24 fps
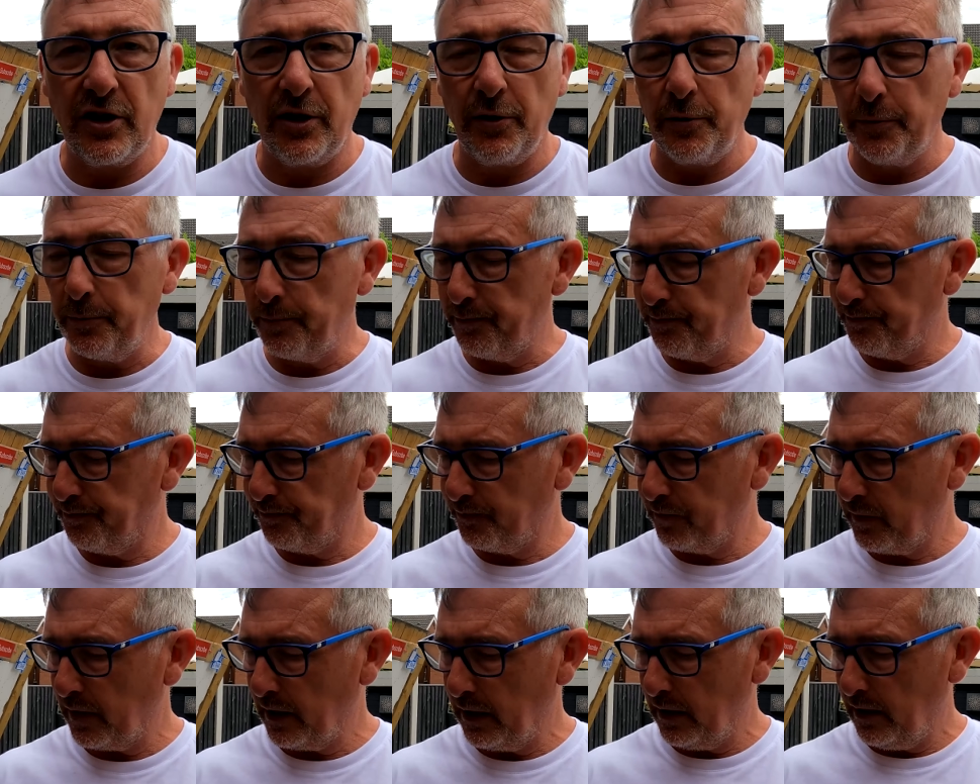So
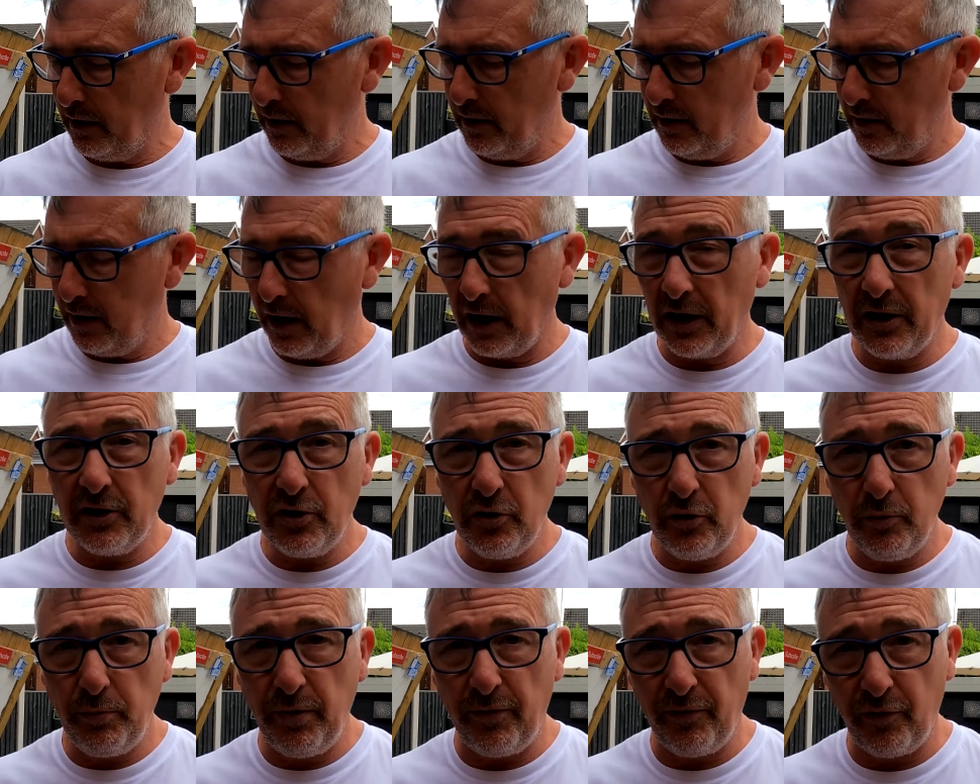I'm
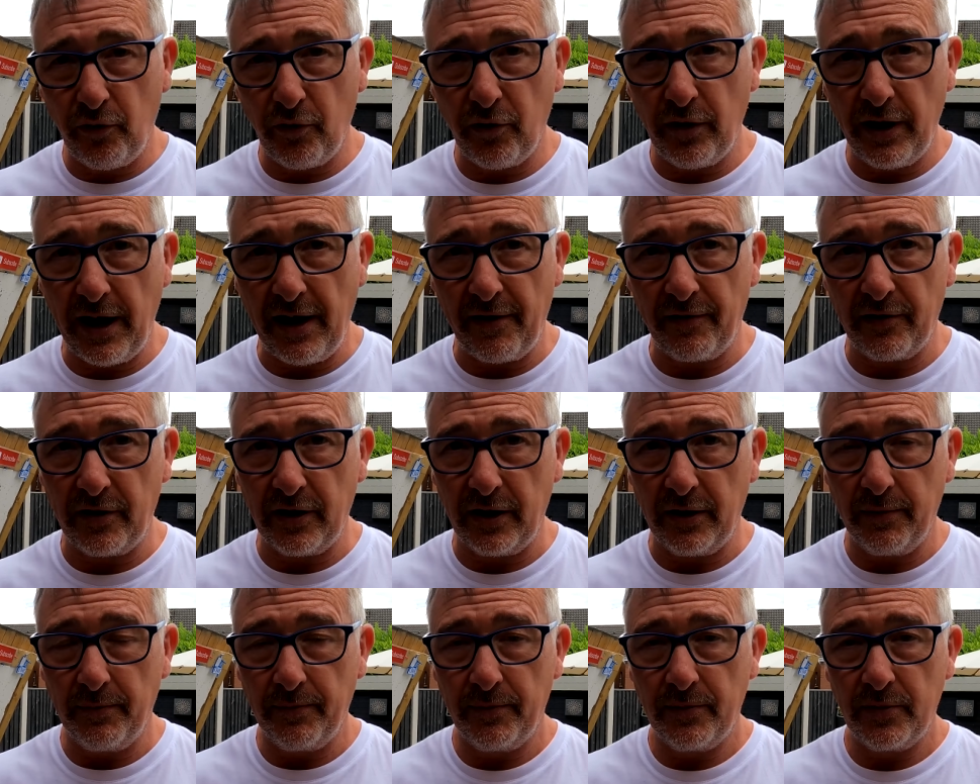going to do a before and
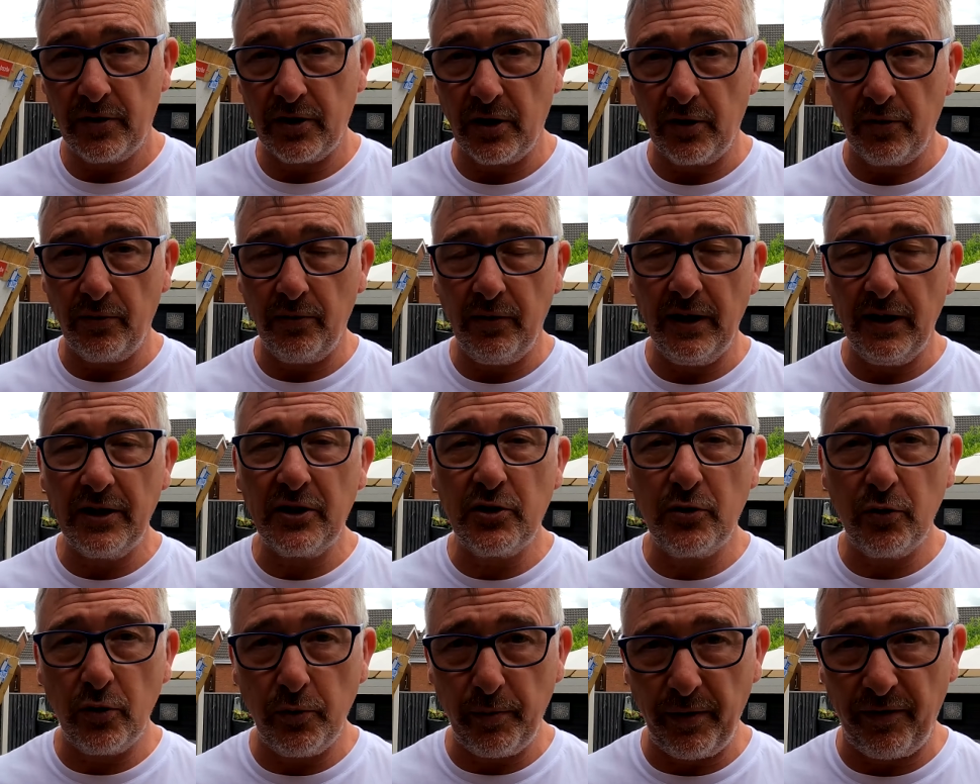after. So
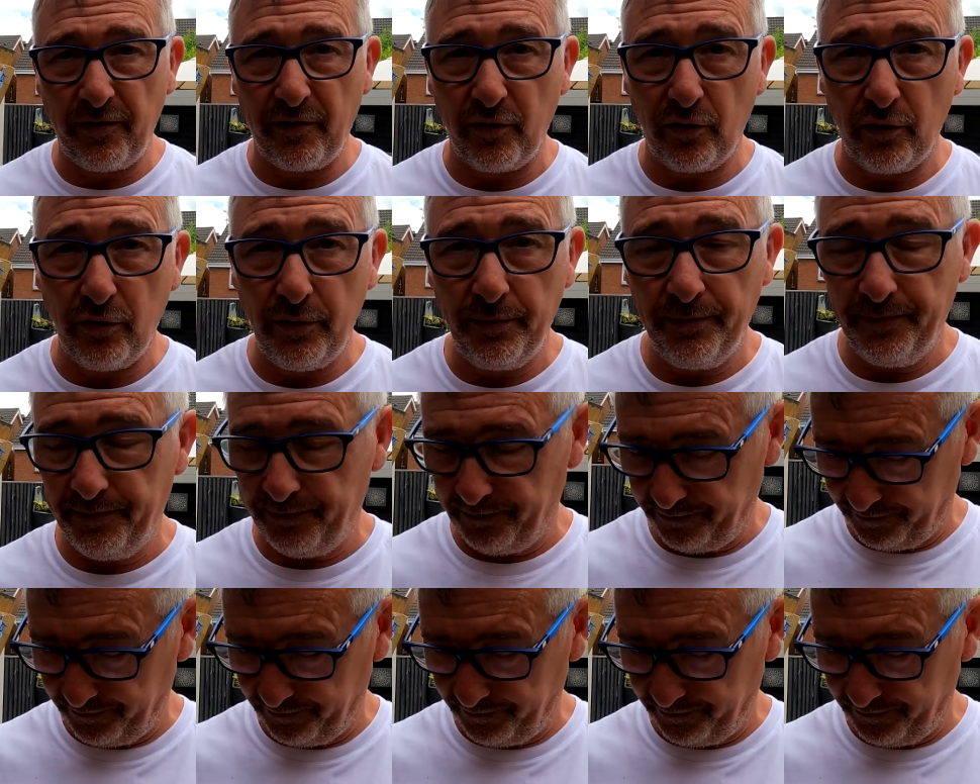let's do a before.